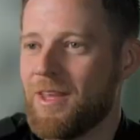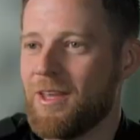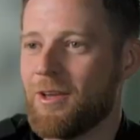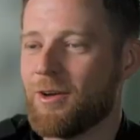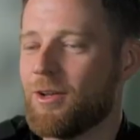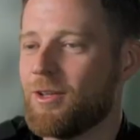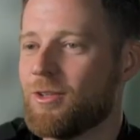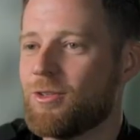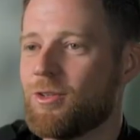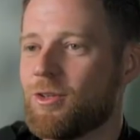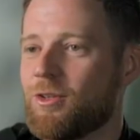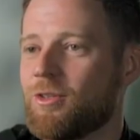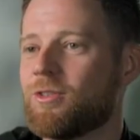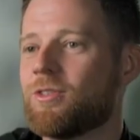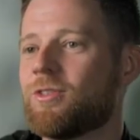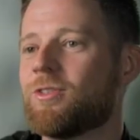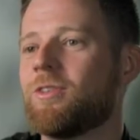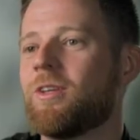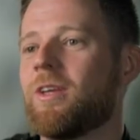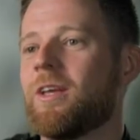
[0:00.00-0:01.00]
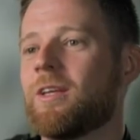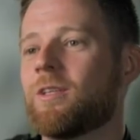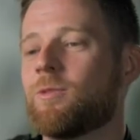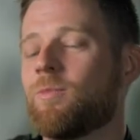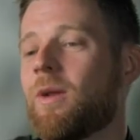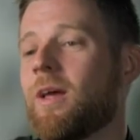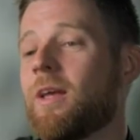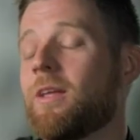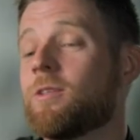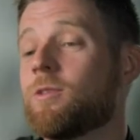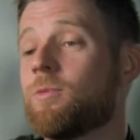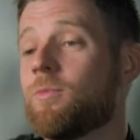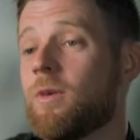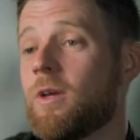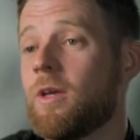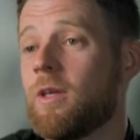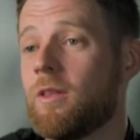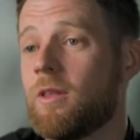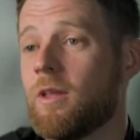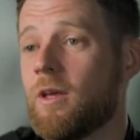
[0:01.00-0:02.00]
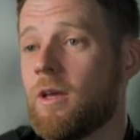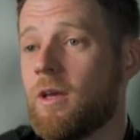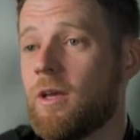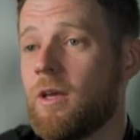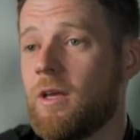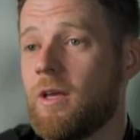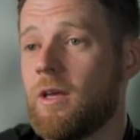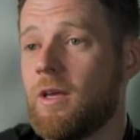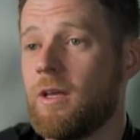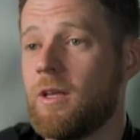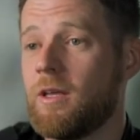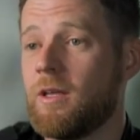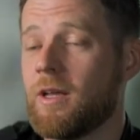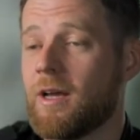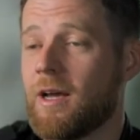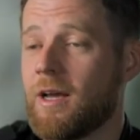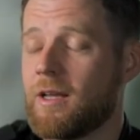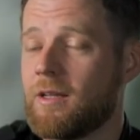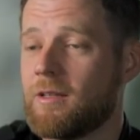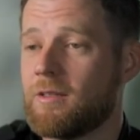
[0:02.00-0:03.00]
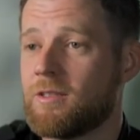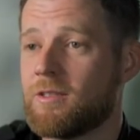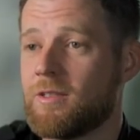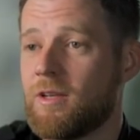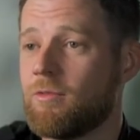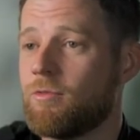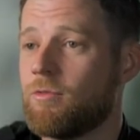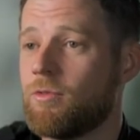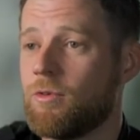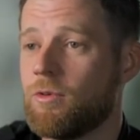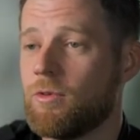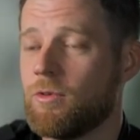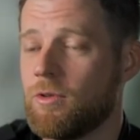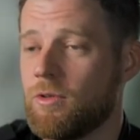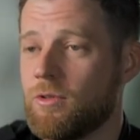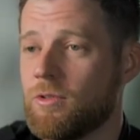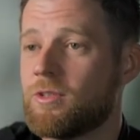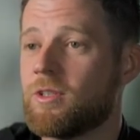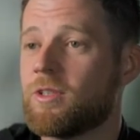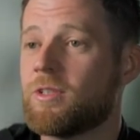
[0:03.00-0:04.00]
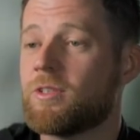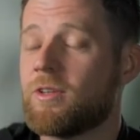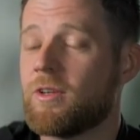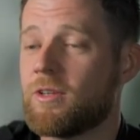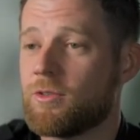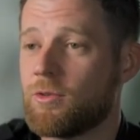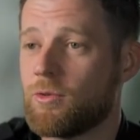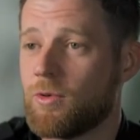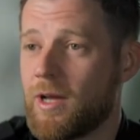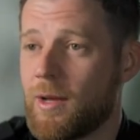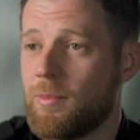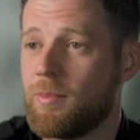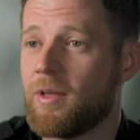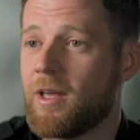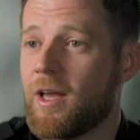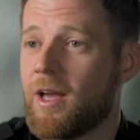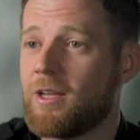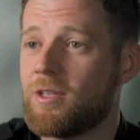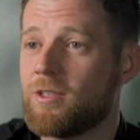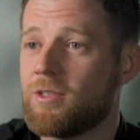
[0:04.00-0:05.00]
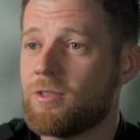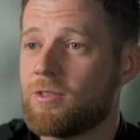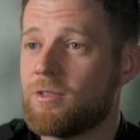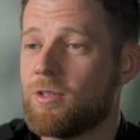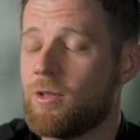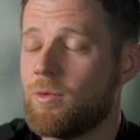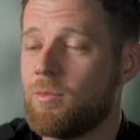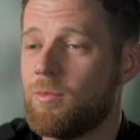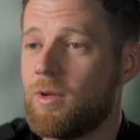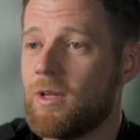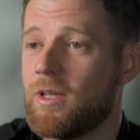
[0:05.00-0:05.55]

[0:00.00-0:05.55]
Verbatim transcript: He got in touch, explained to me that he'd had several unsuccessful applications to the